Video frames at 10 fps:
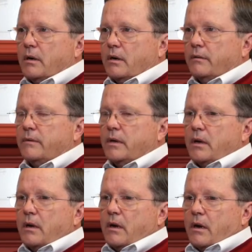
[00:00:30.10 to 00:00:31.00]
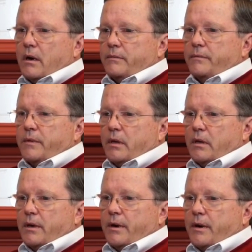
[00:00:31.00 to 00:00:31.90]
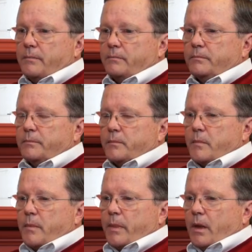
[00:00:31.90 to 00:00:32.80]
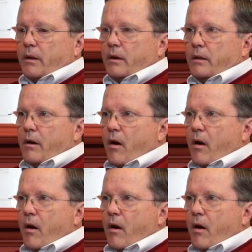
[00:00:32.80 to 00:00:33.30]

of, of the, um, the, the